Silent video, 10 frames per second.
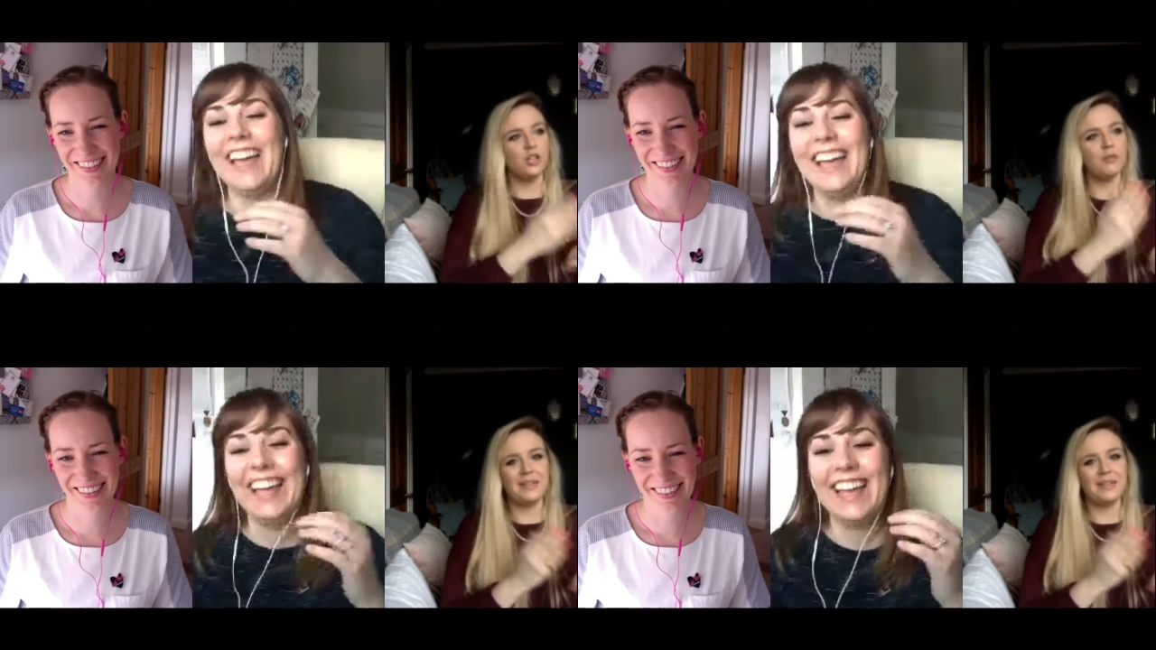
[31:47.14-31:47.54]
Speaker 1: they
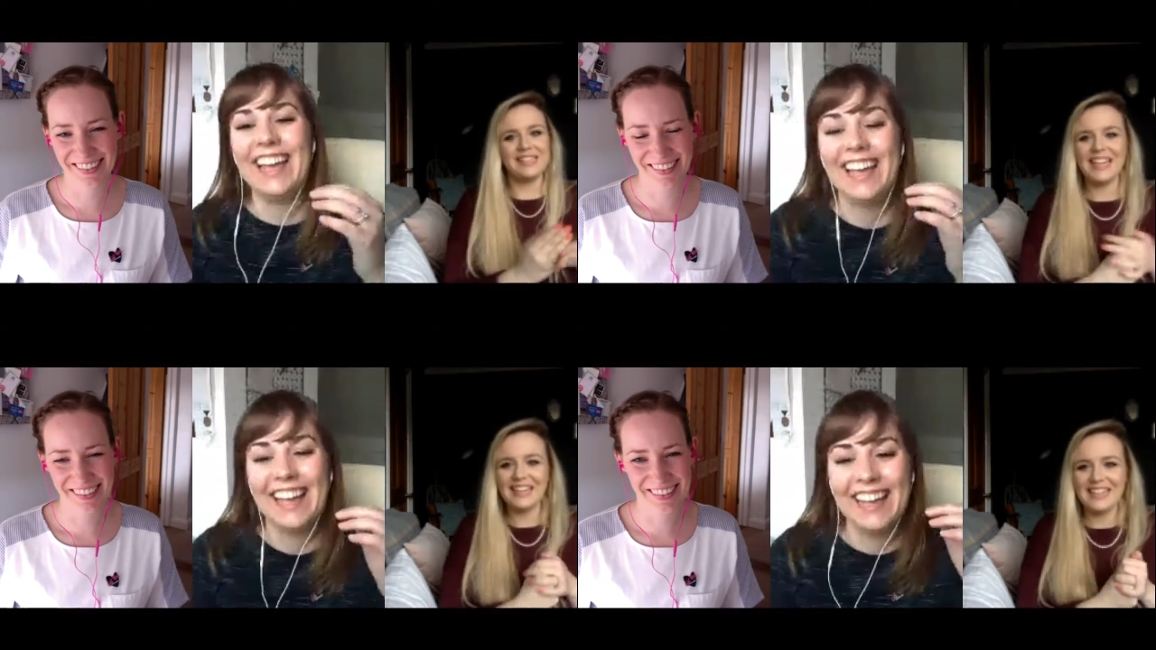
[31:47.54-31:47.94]
shouldn't be
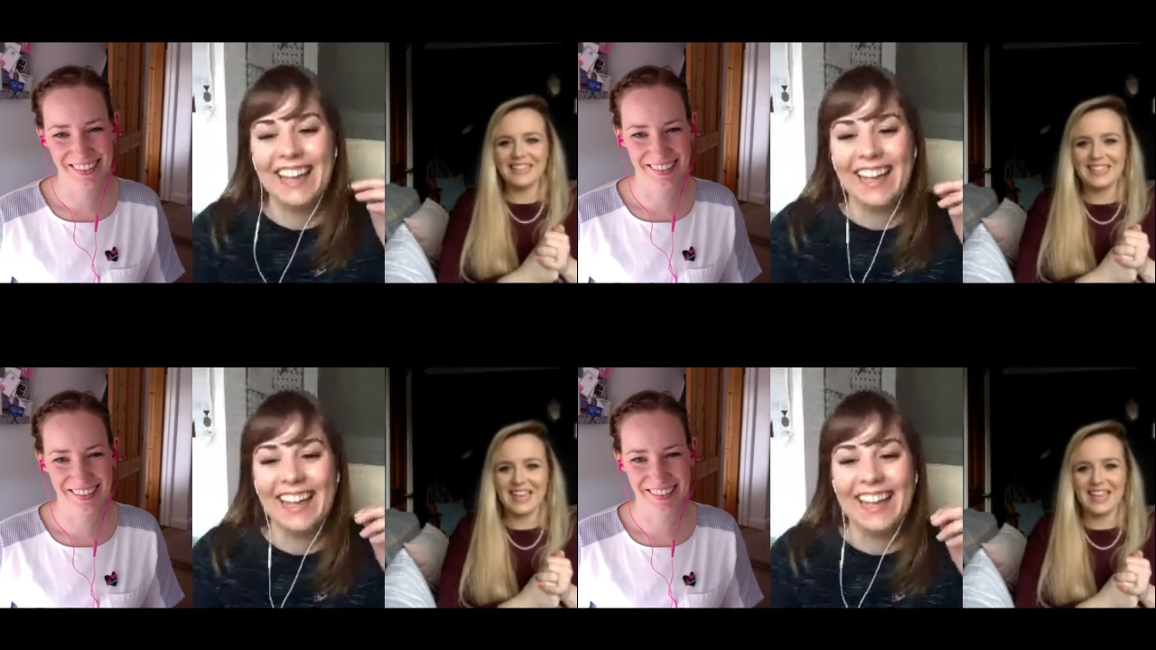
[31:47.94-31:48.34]
seeing
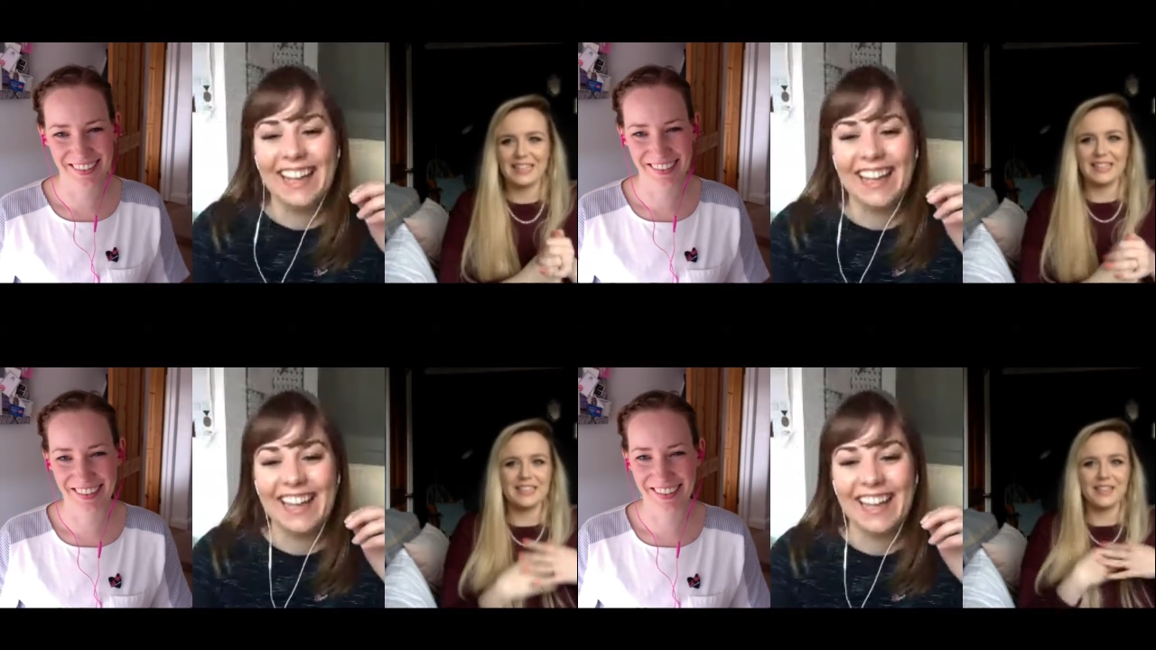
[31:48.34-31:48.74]
these
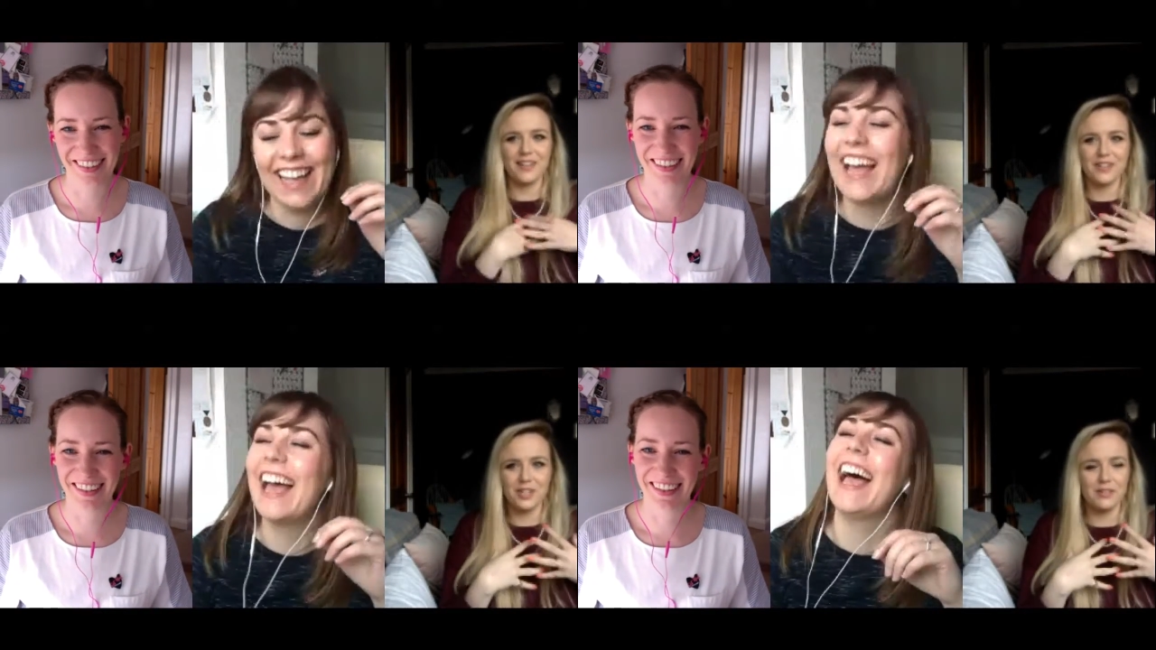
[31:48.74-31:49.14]
things. It's
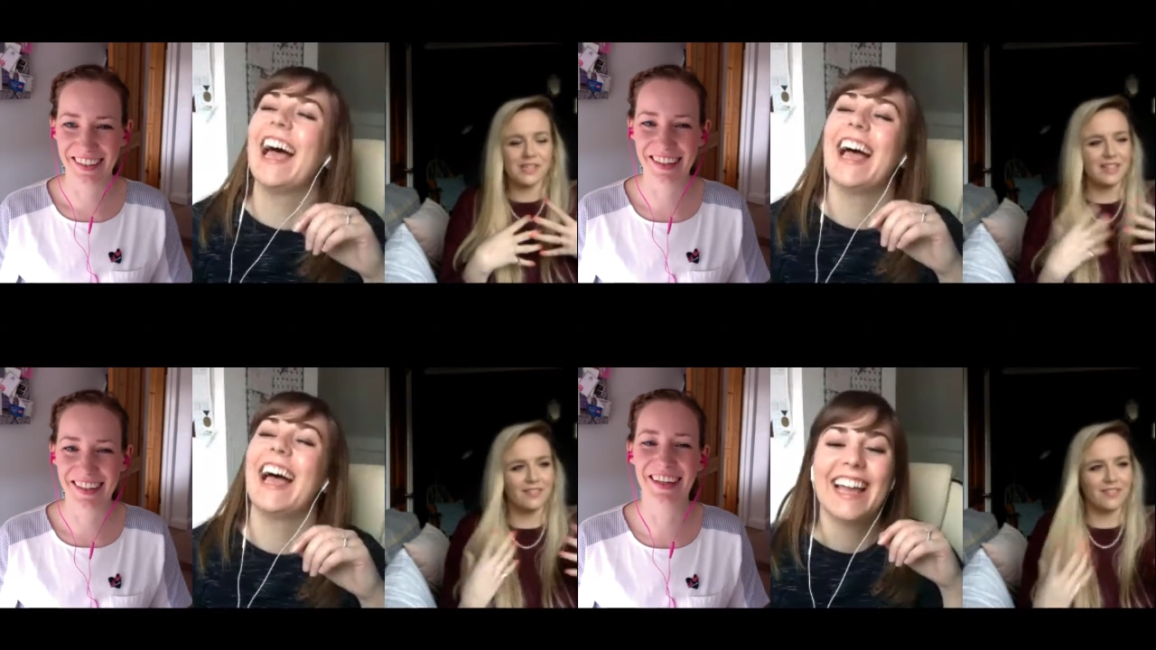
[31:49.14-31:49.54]
our
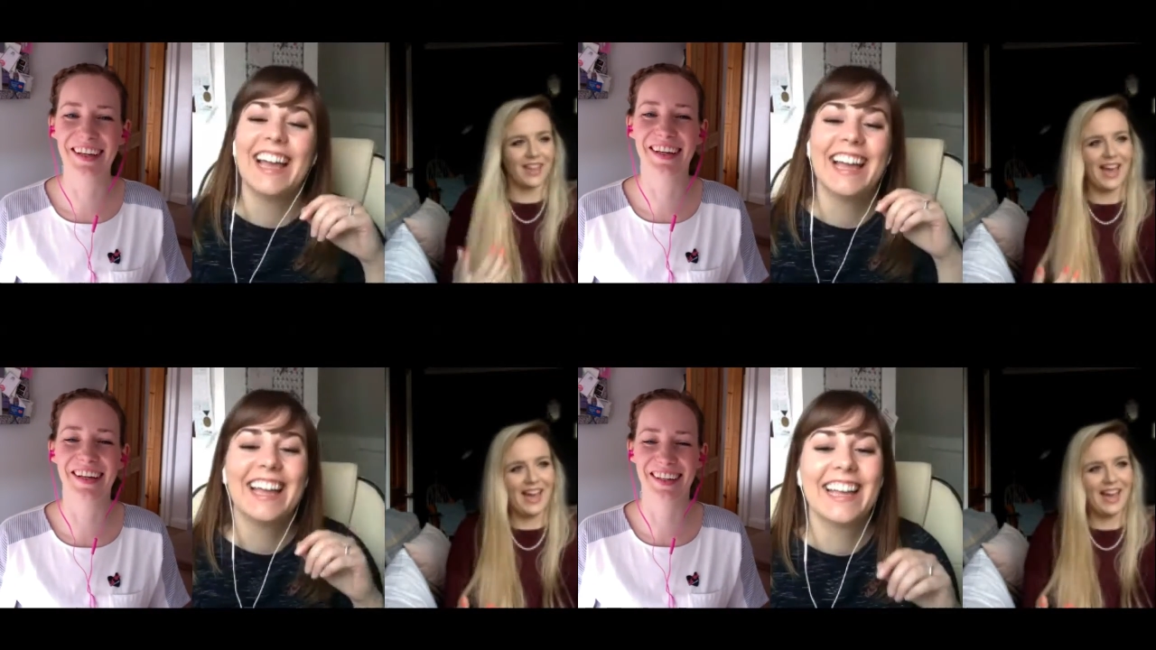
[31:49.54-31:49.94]
duty
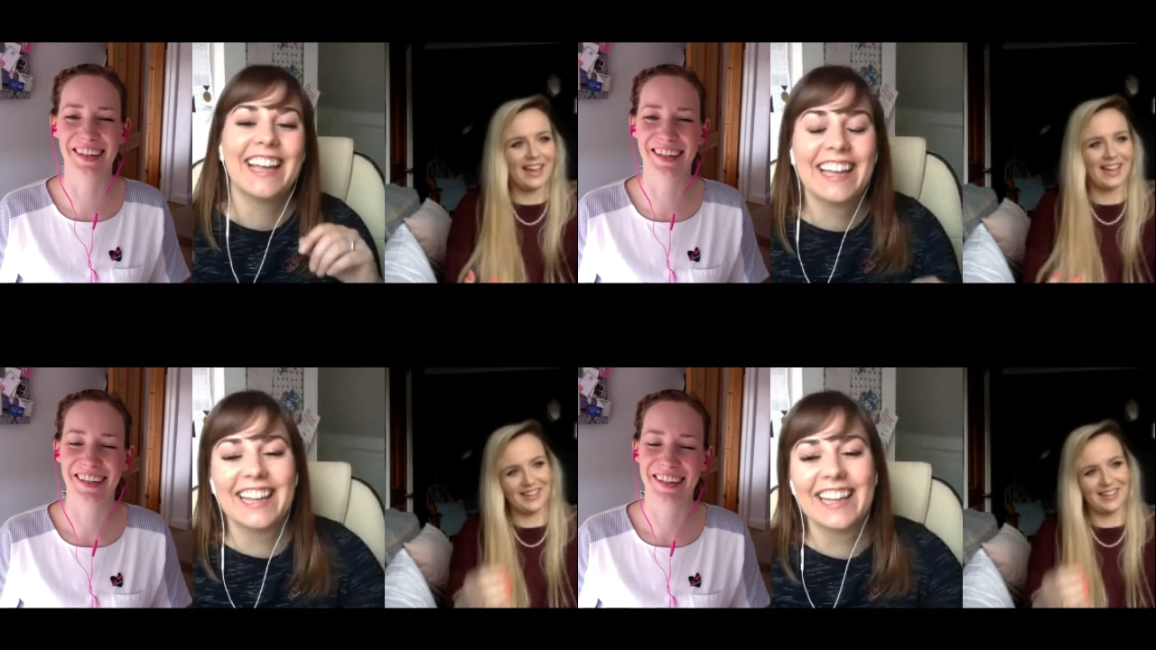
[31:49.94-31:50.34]
of
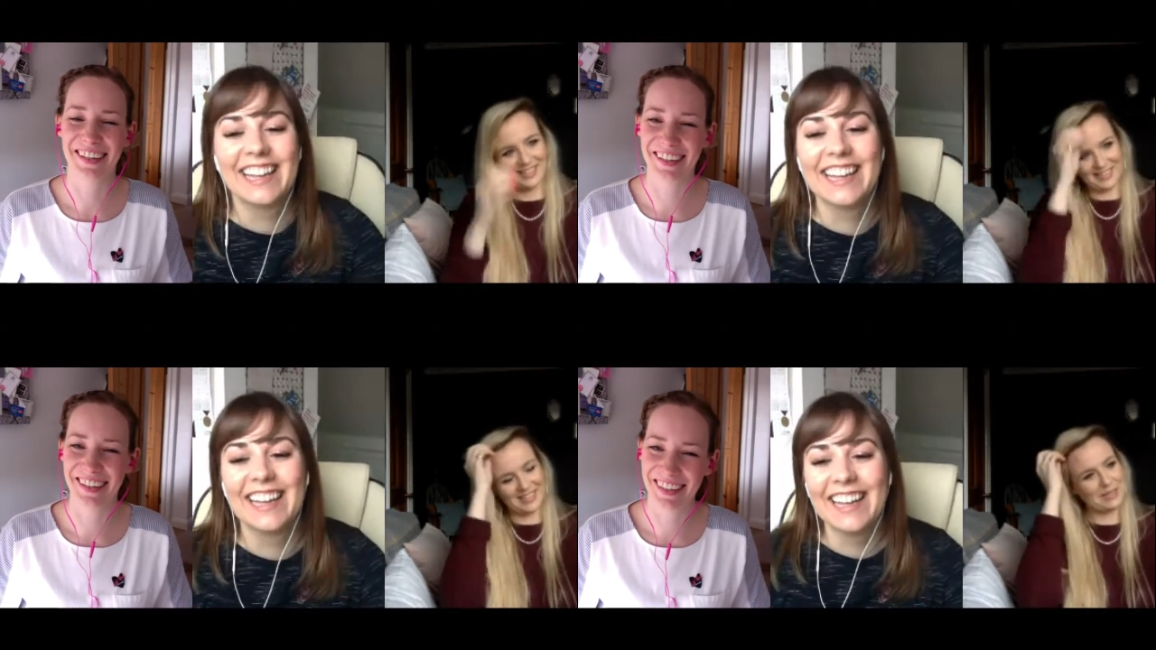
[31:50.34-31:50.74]
care
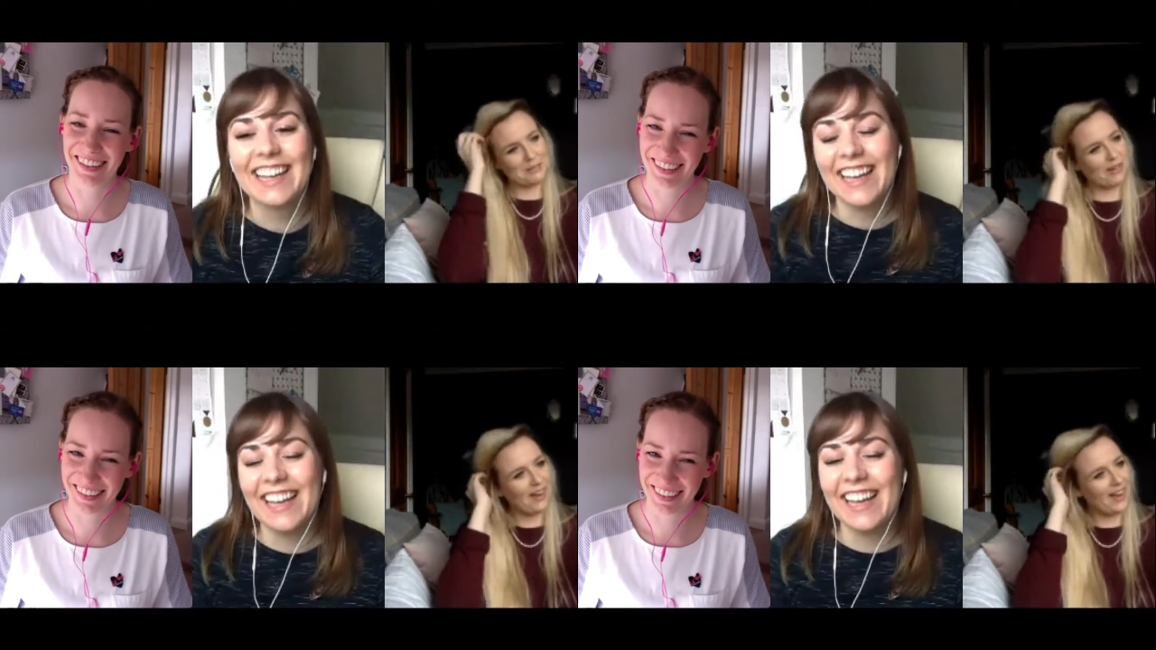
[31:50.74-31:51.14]
to
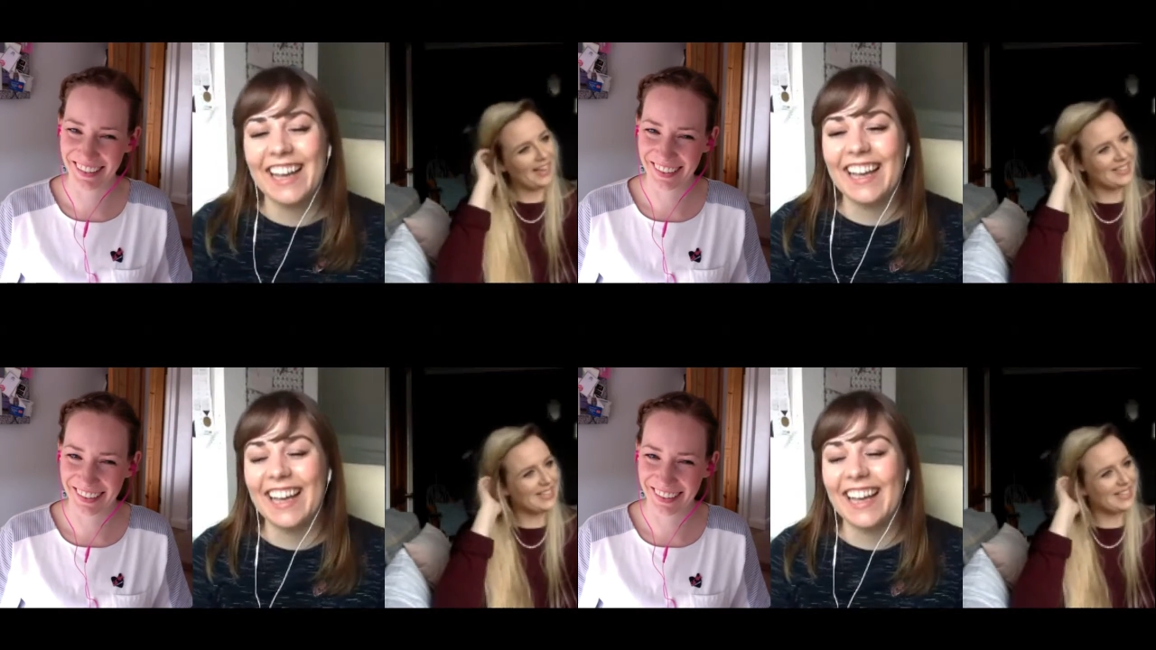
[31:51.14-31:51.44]
the bride.